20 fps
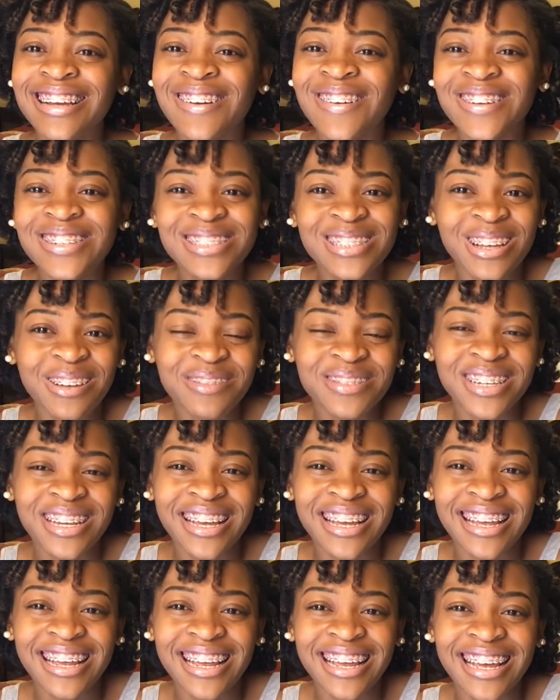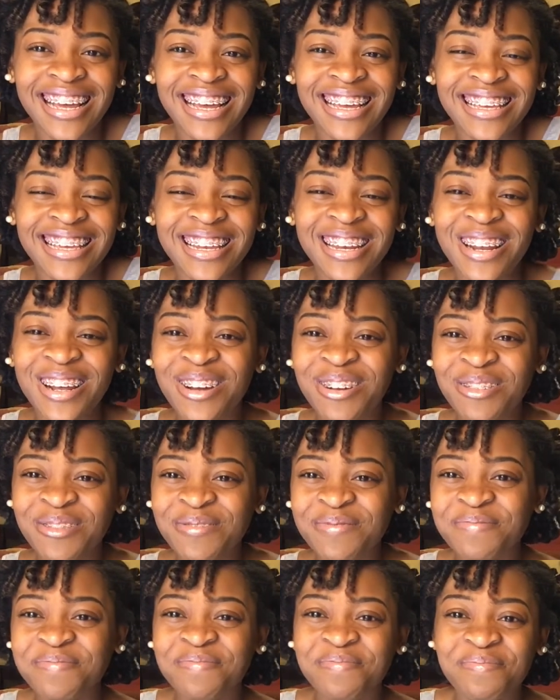or Snapchat, you know,
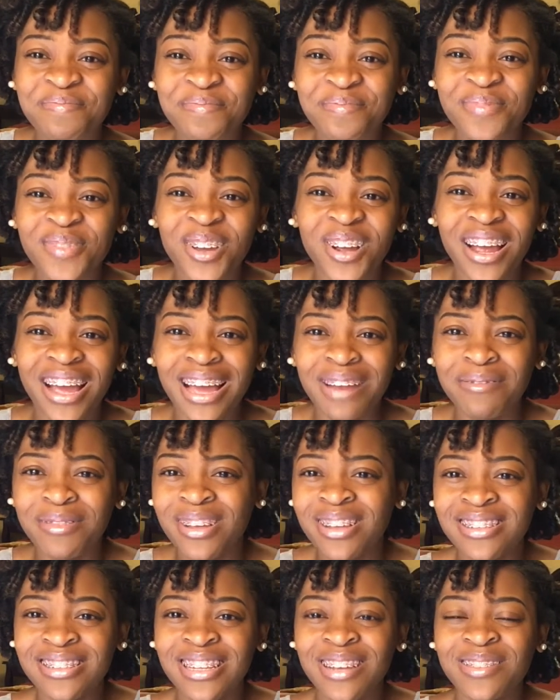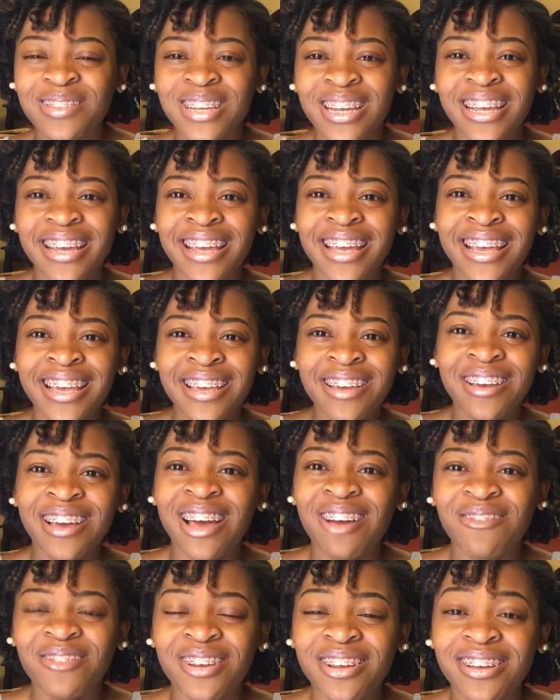or add me on Snapchat,
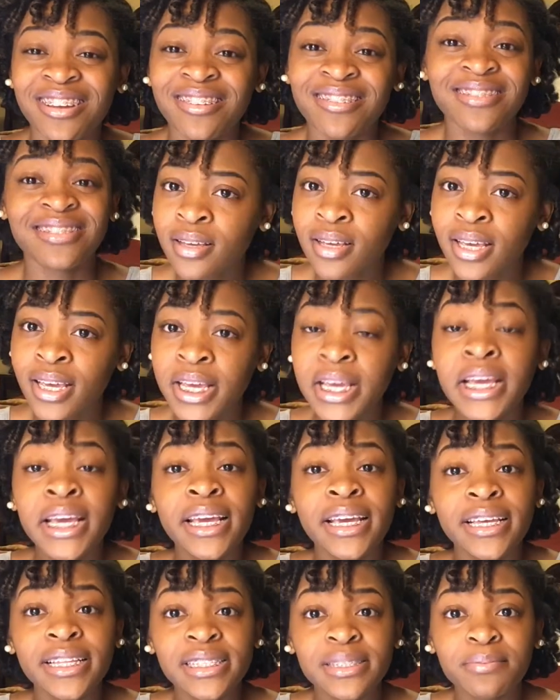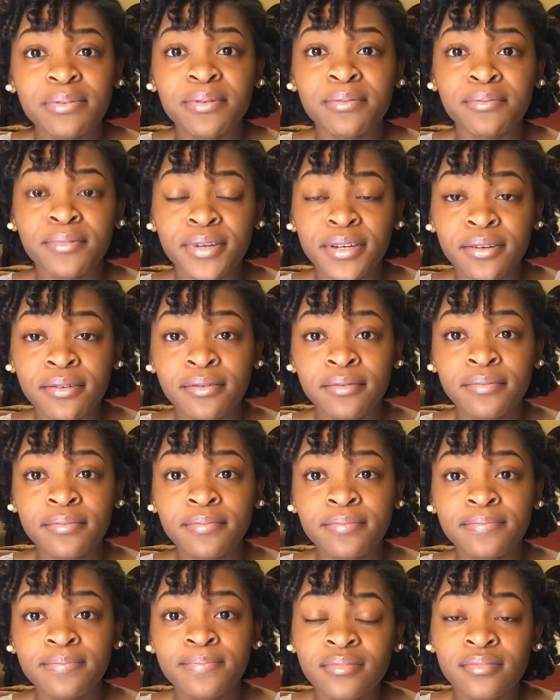however it goes. It's been real.
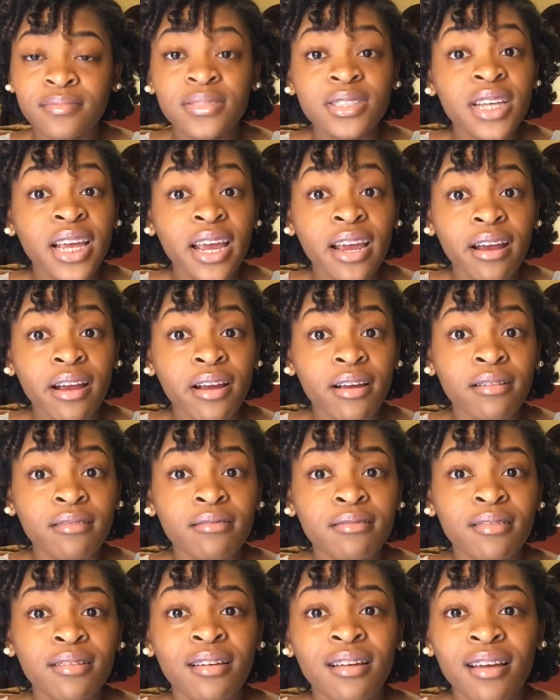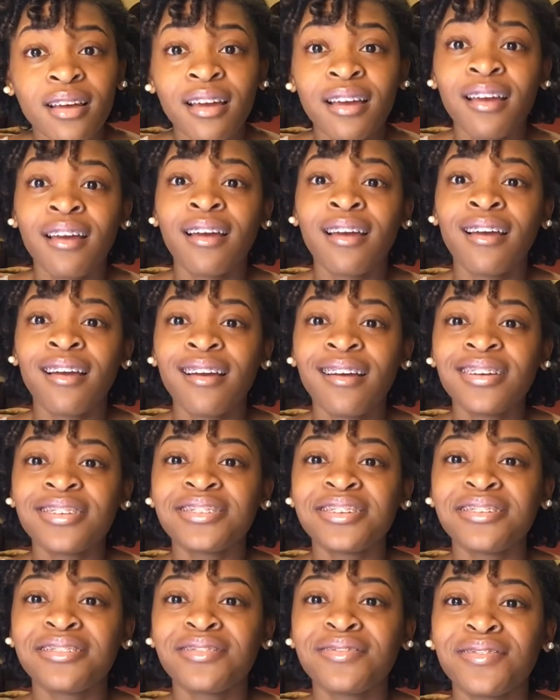Share.
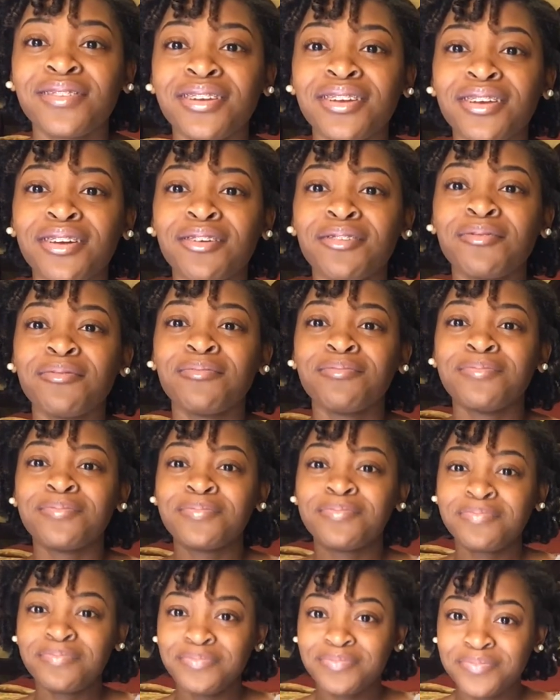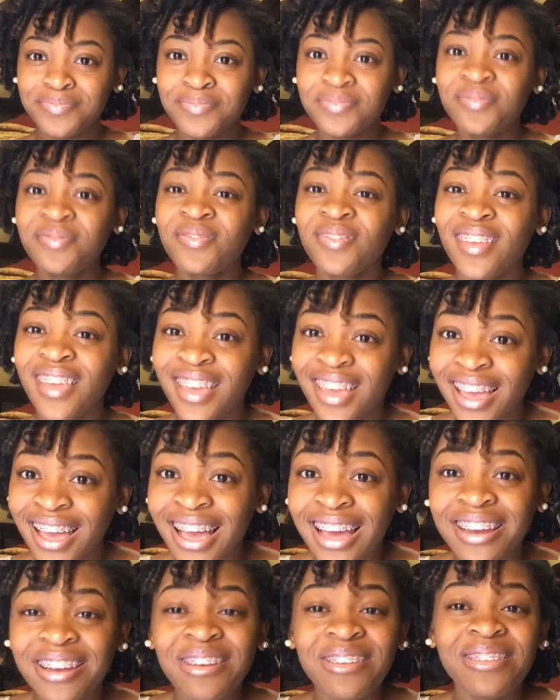Share the video.
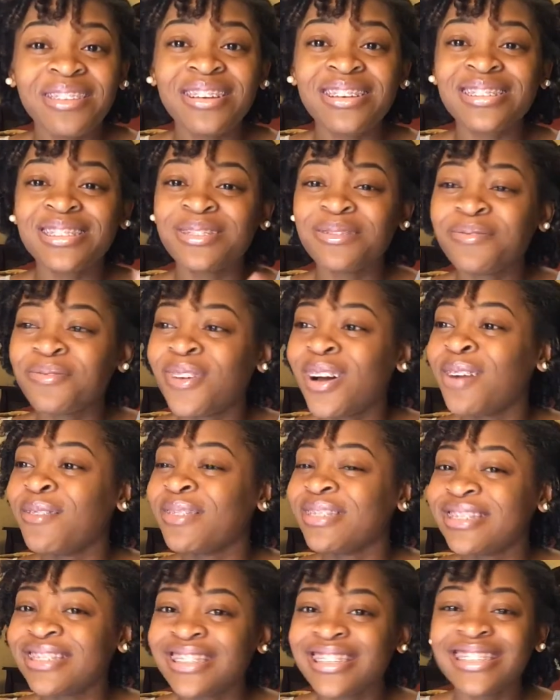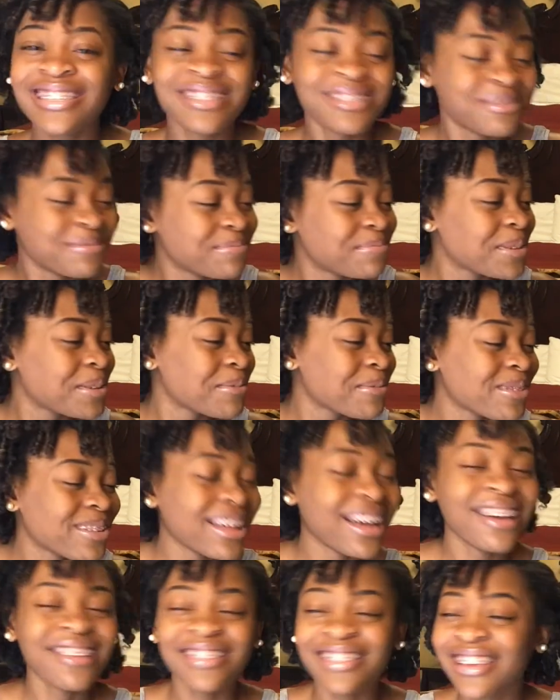I know there's some pharmacy people
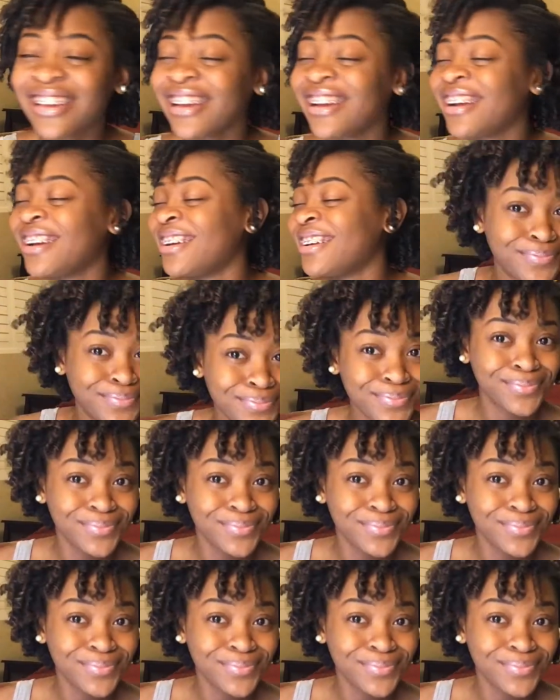out there